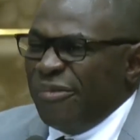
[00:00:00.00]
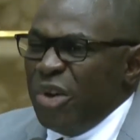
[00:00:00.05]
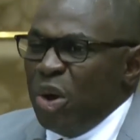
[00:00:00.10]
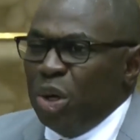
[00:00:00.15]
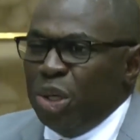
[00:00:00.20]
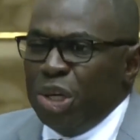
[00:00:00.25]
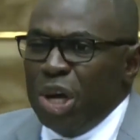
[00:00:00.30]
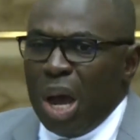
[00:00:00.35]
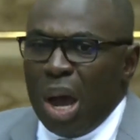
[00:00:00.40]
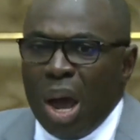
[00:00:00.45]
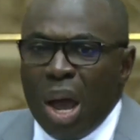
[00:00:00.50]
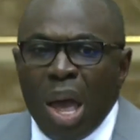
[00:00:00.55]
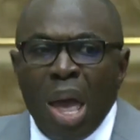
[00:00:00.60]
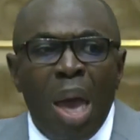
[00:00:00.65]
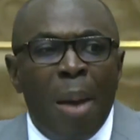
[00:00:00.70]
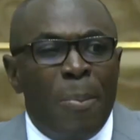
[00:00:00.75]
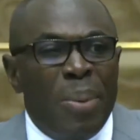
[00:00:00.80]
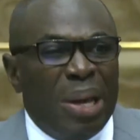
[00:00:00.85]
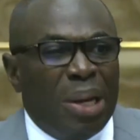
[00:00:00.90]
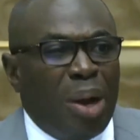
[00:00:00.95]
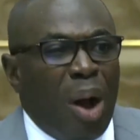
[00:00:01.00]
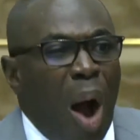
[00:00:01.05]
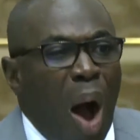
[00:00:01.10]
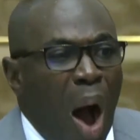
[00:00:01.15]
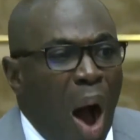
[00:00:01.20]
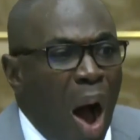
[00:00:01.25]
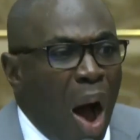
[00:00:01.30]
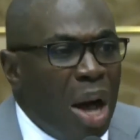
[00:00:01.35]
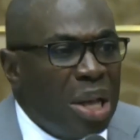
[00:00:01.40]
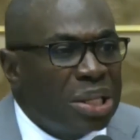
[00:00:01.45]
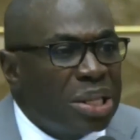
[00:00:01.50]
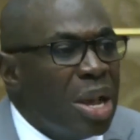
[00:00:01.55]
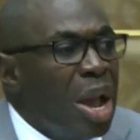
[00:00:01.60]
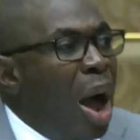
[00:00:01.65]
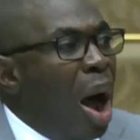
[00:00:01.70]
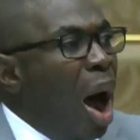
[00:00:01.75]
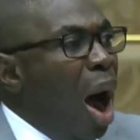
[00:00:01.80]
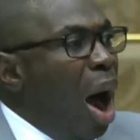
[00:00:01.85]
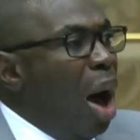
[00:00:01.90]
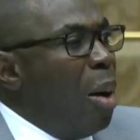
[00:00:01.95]
future, because
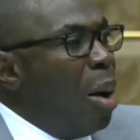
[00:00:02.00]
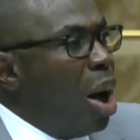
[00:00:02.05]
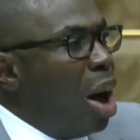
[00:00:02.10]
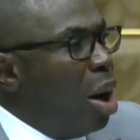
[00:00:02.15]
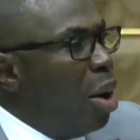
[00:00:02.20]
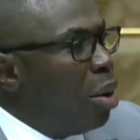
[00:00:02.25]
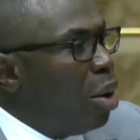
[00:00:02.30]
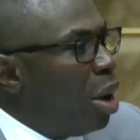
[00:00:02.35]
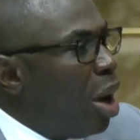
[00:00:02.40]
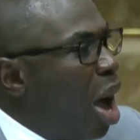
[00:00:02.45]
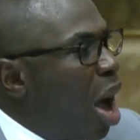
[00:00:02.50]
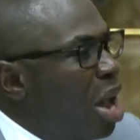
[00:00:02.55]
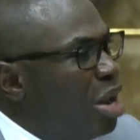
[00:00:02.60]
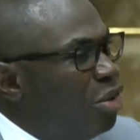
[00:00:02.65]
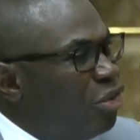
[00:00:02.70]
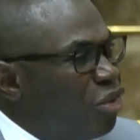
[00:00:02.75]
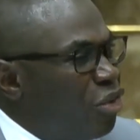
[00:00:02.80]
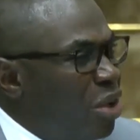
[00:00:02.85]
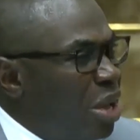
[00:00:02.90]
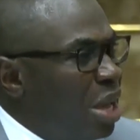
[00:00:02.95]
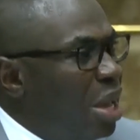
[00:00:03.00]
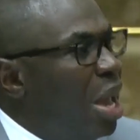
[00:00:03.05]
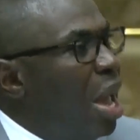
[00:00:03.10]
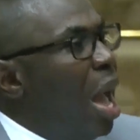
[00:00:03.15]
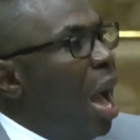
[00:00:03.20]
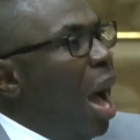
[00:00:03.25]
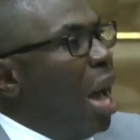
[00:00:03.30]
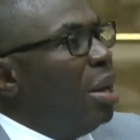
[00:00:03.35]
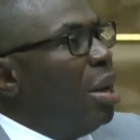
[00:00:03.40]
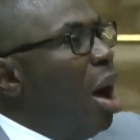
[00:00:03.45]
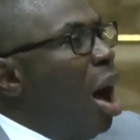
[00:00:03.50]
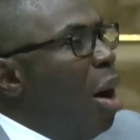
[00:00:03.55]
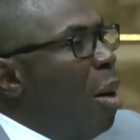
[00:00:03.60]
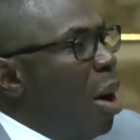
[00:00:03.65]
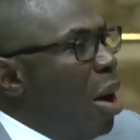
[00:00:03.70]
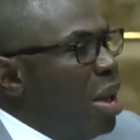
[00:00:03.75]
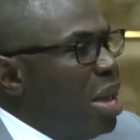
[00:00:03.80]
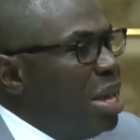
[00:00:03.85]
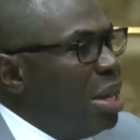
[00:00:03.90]
our country and our